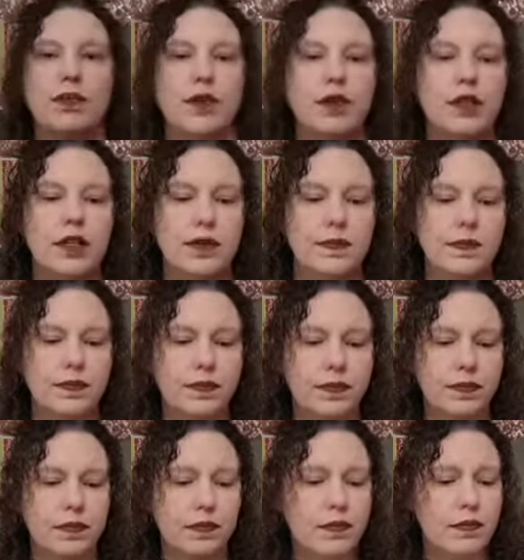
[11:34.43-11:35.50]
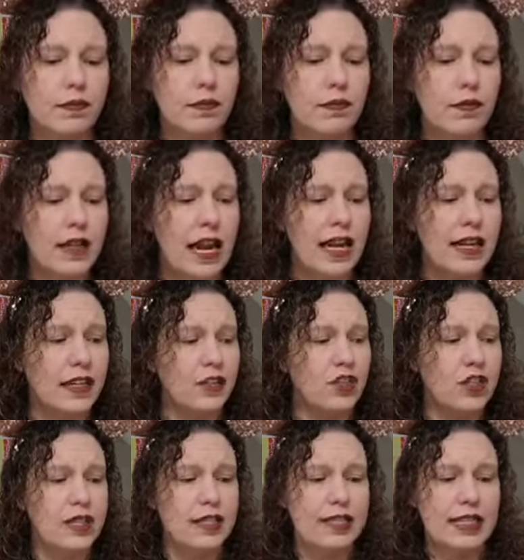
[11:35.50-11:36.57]
book and it
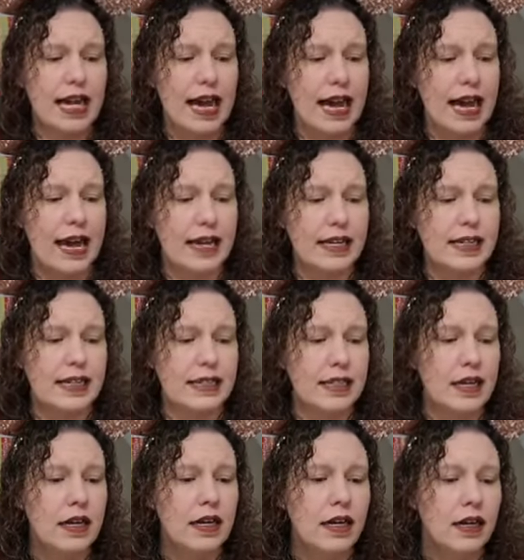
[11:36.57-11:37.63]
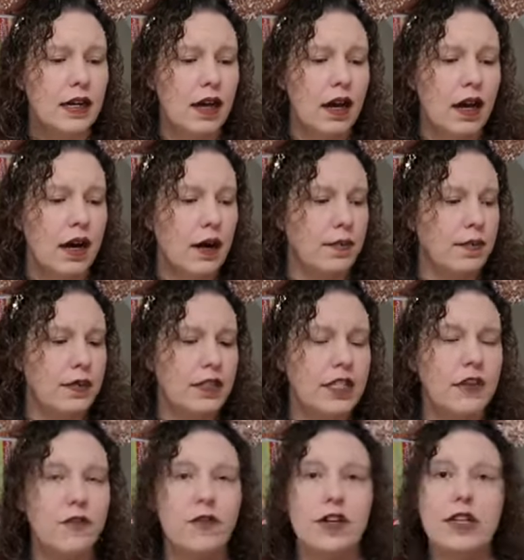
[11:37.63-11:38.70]
just has um,
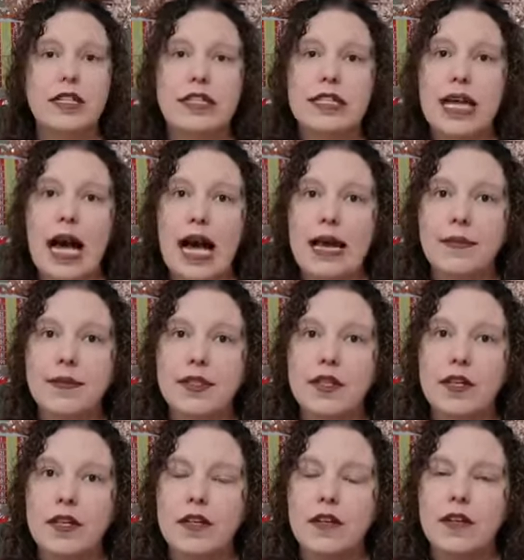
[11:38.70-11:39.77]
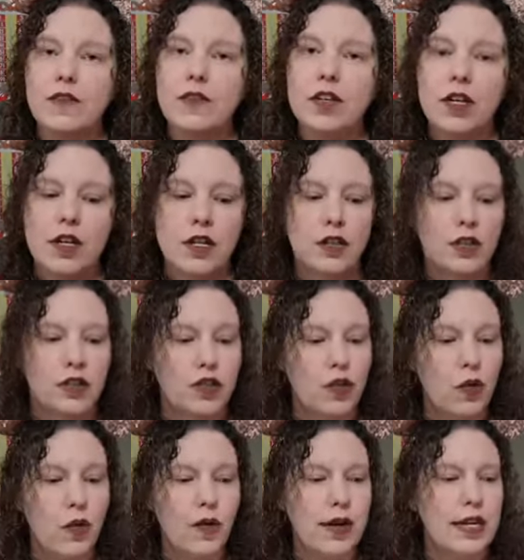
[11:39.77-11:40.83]
different types of
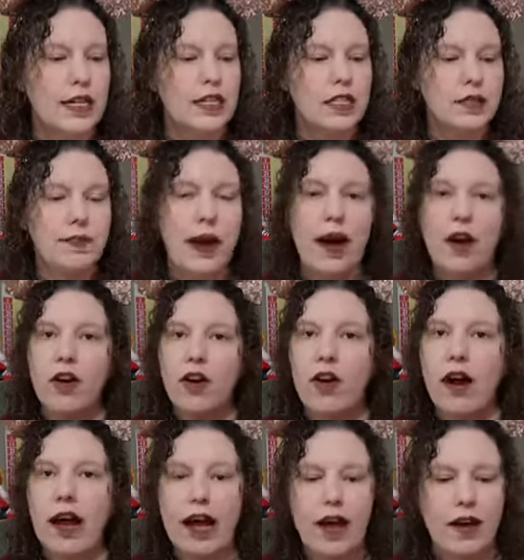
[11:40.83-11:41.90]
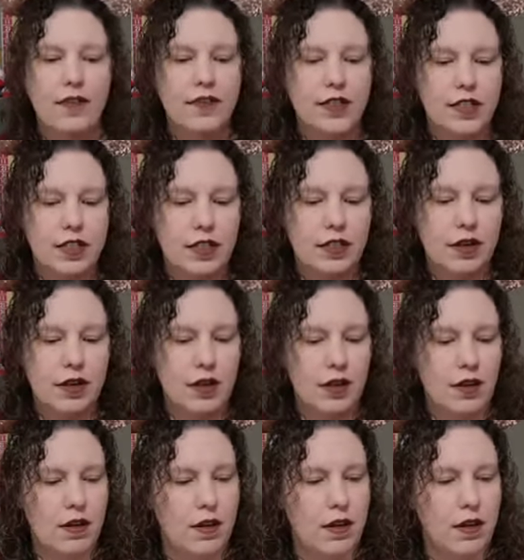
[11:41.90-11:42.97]
stories, paragraphs,
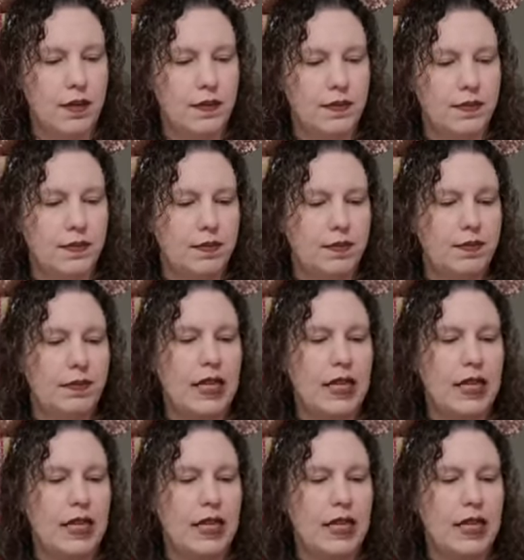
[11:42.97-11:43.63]
um,